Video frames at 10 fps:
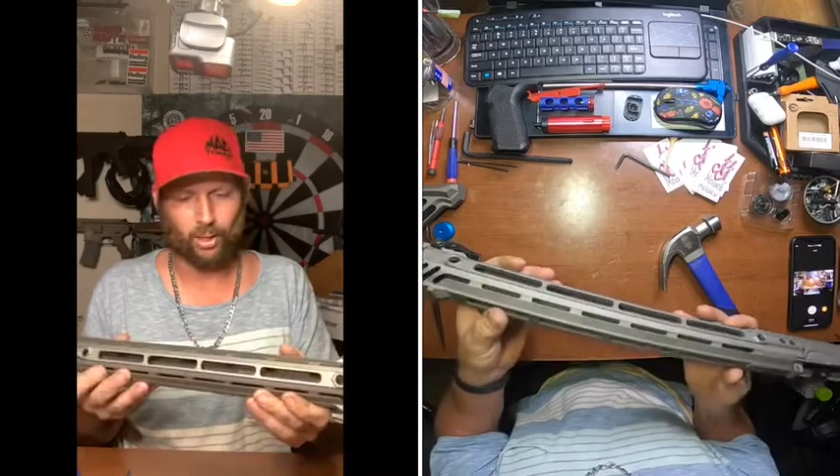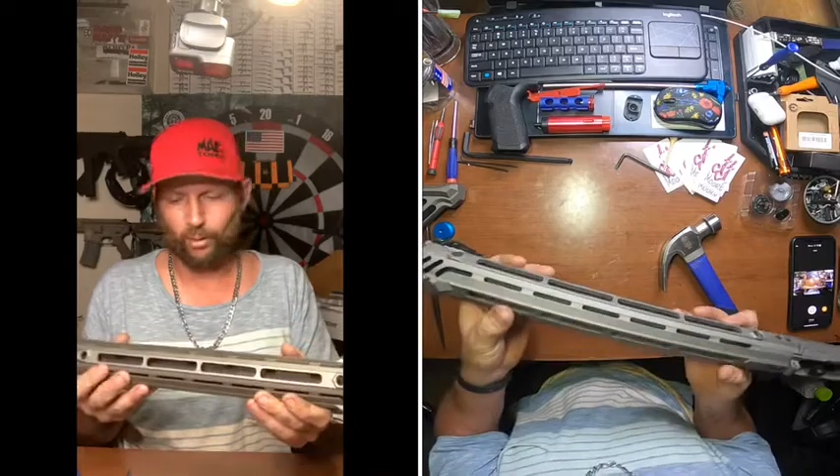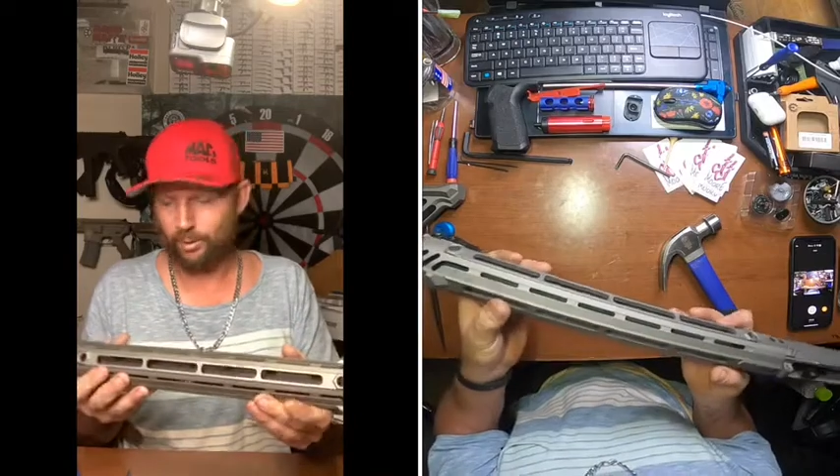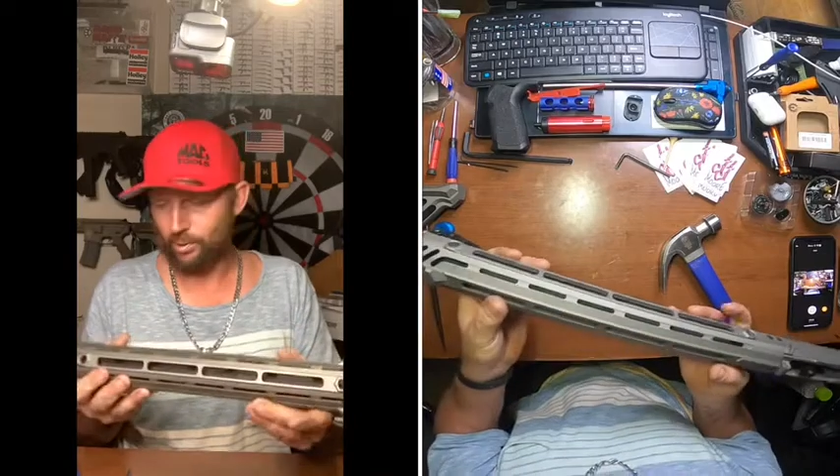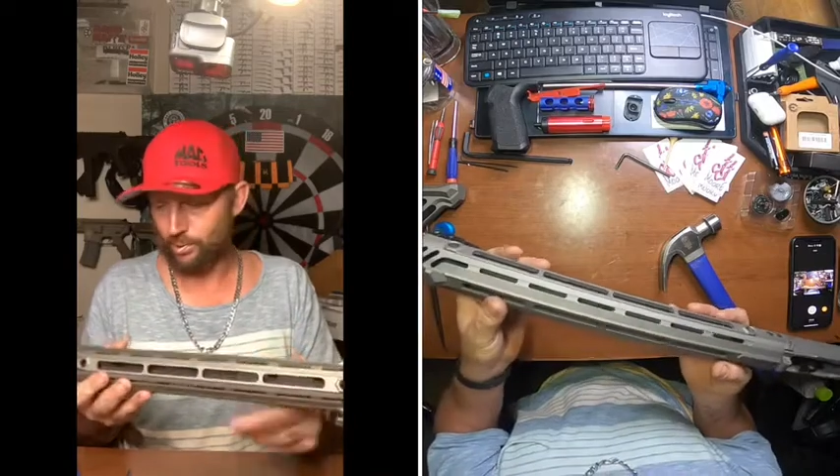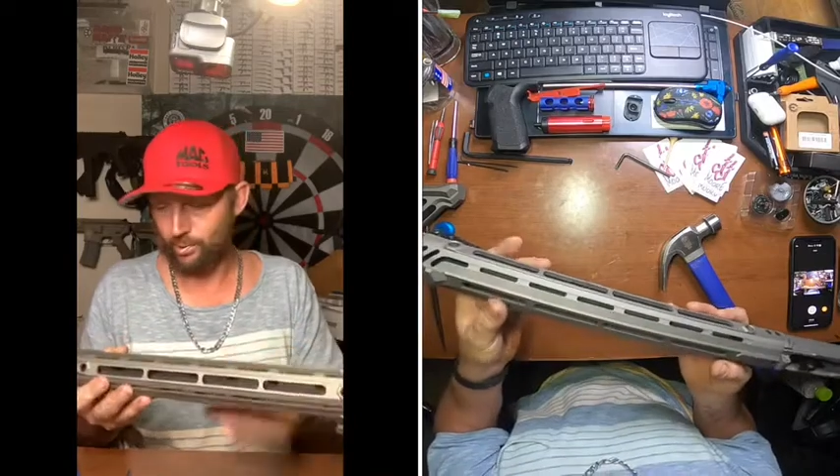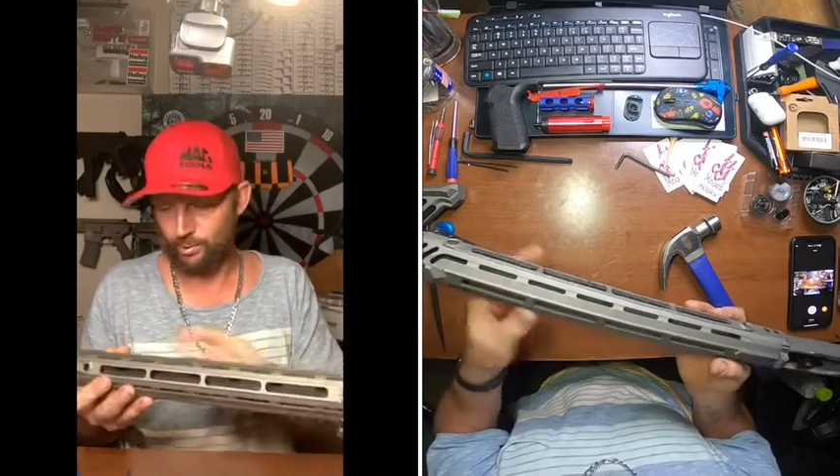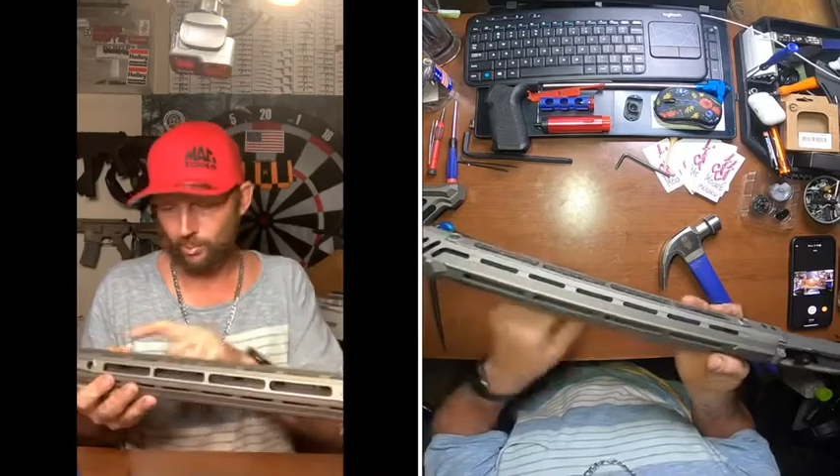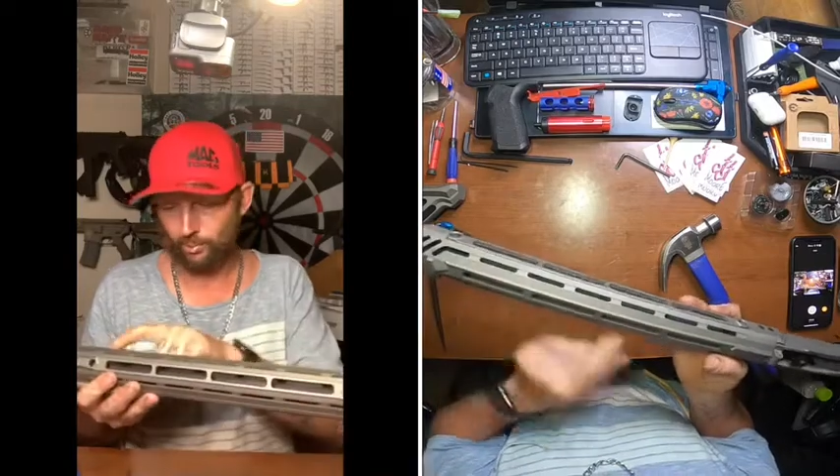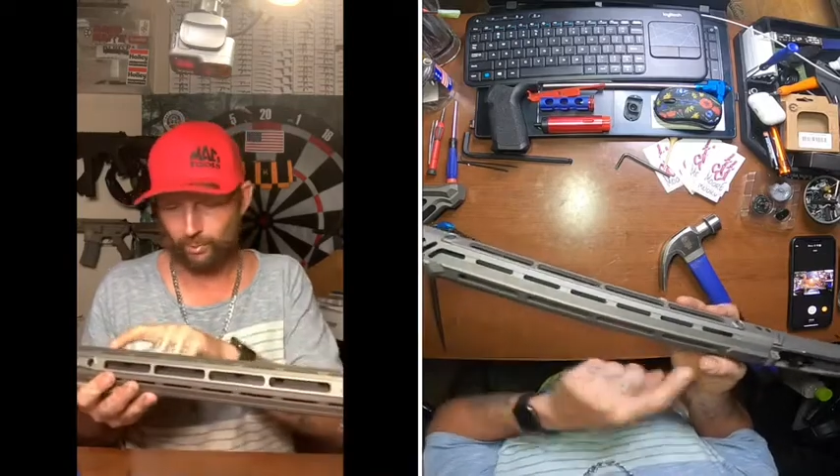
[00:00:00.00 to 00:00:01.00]
that is
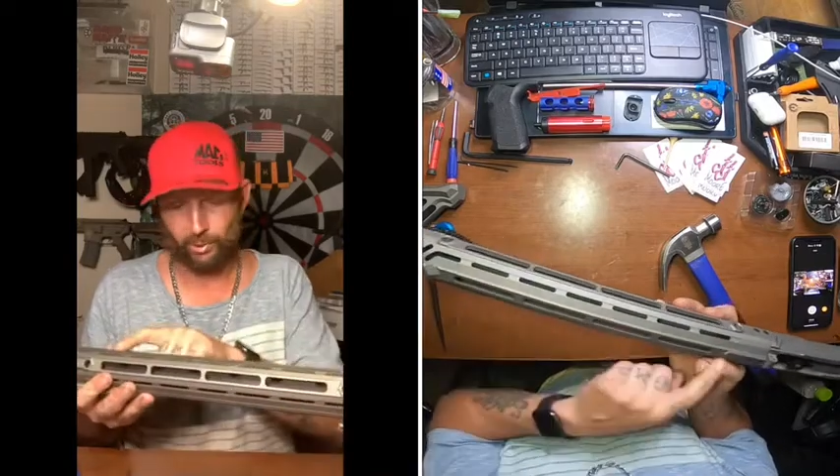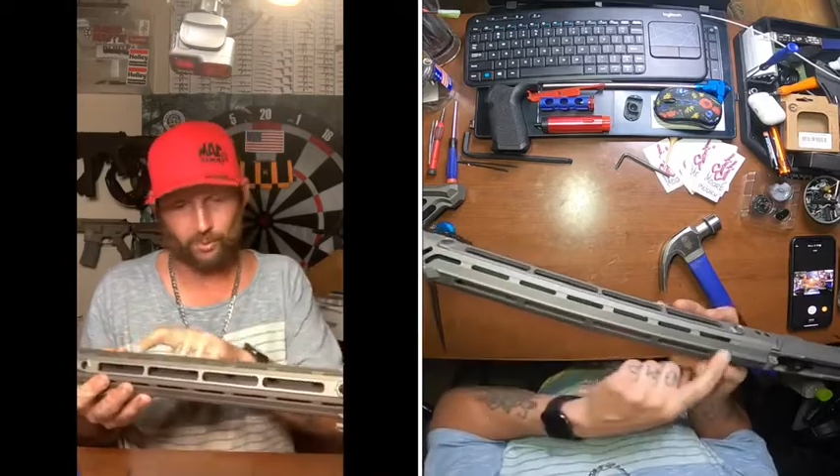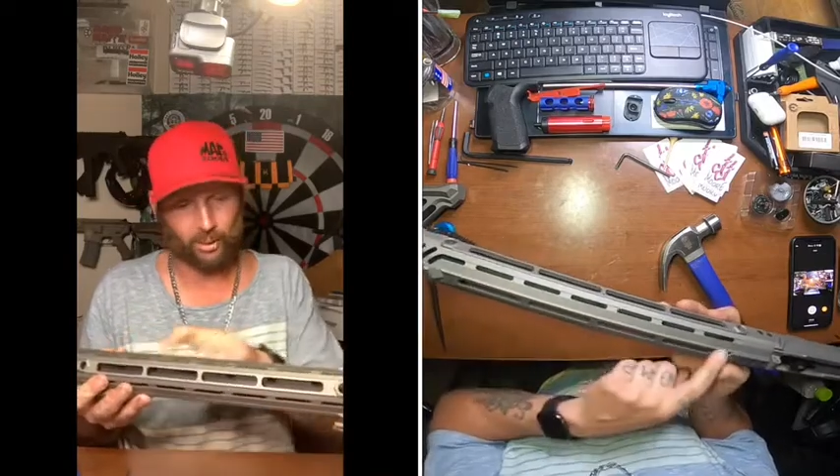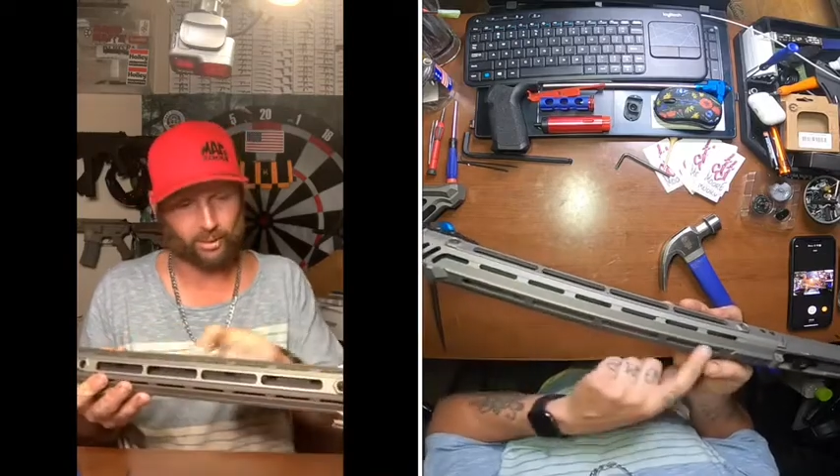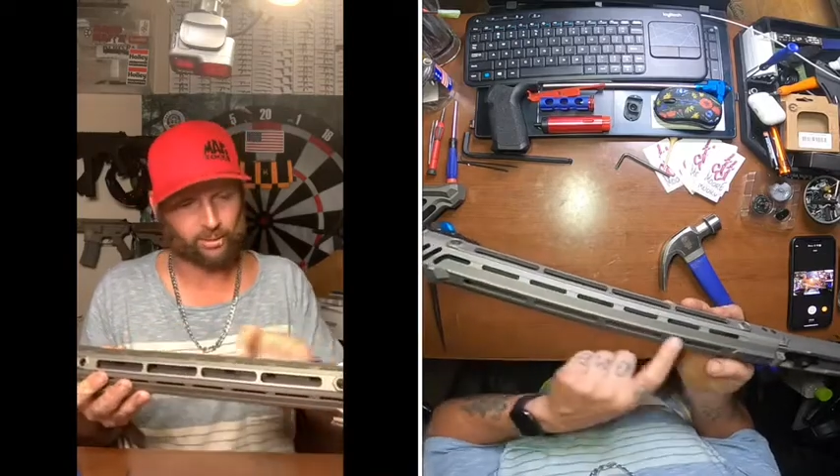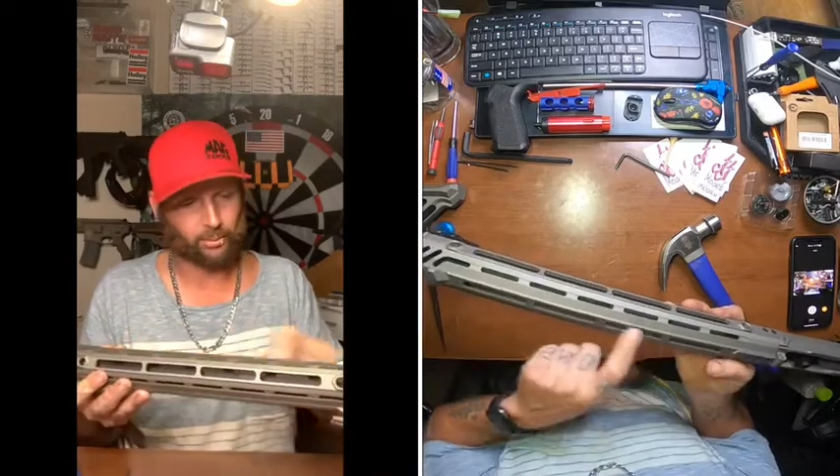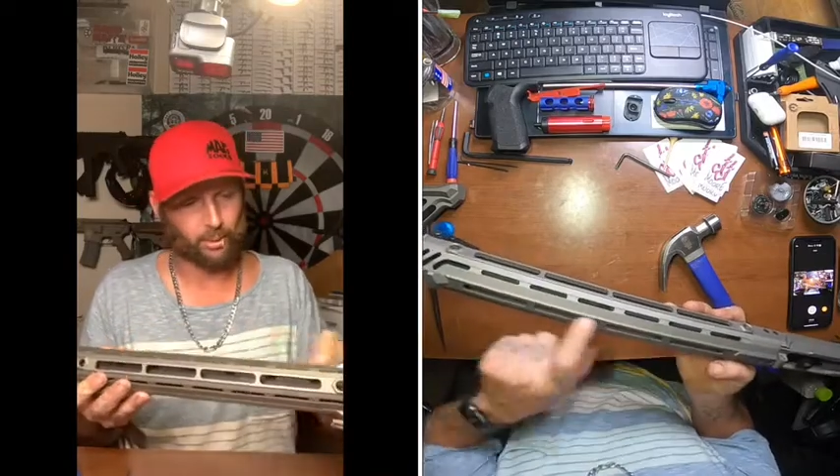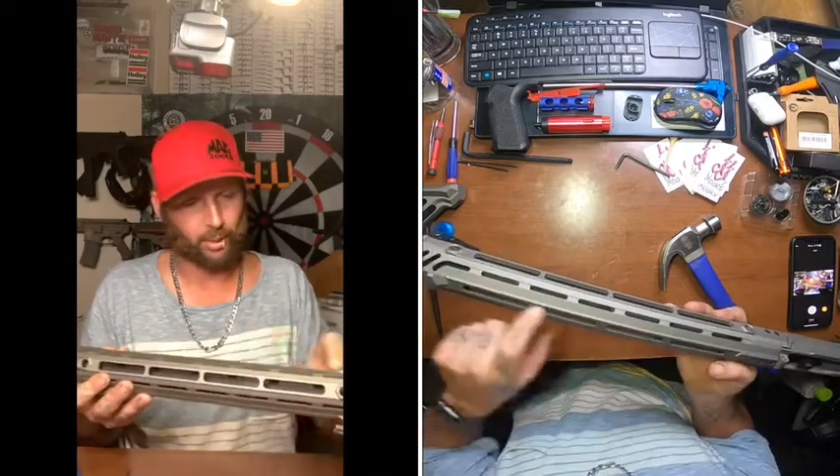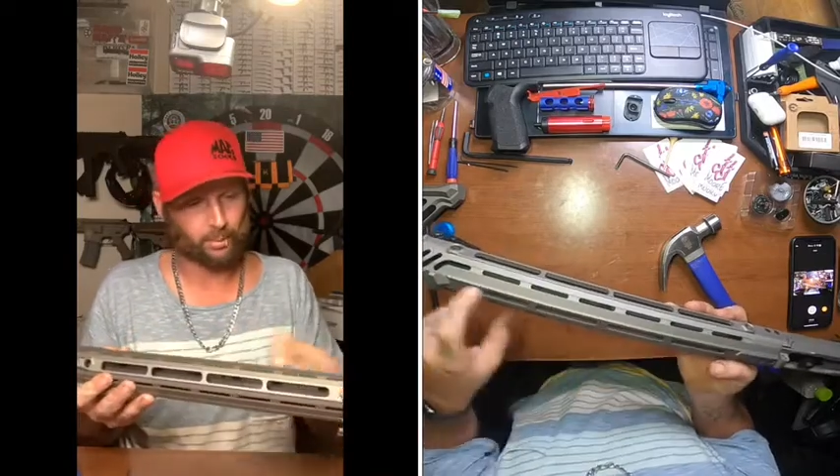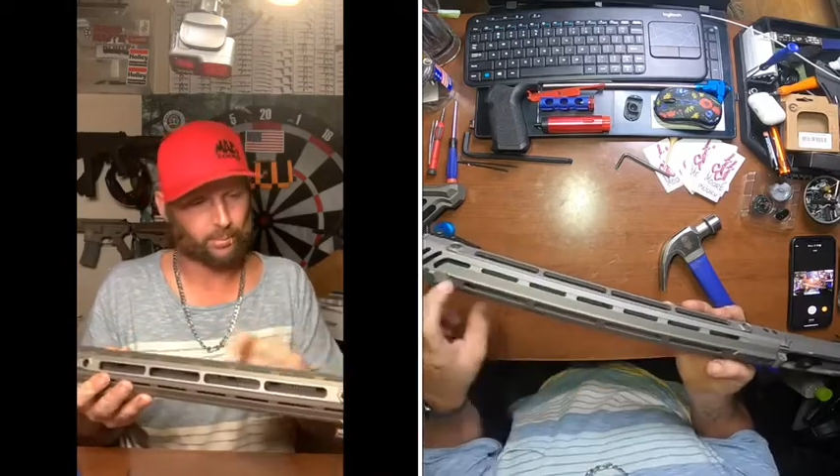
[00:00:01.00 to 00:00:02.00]
usable for M-lock is the
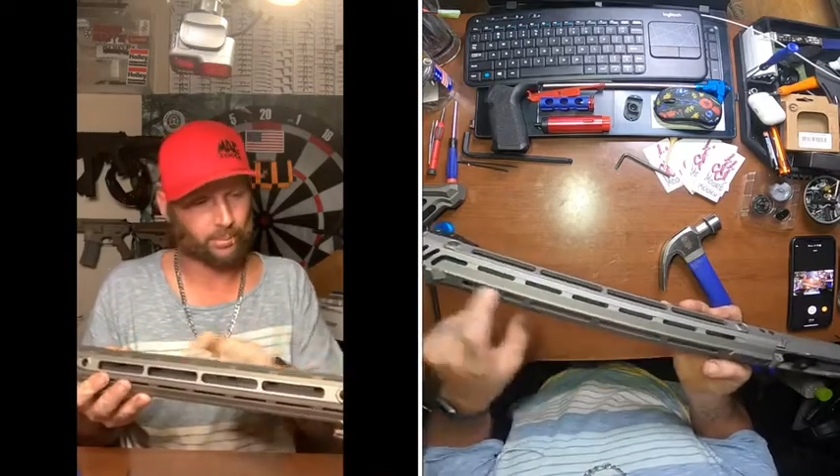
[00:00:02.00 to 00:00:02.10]
bottom.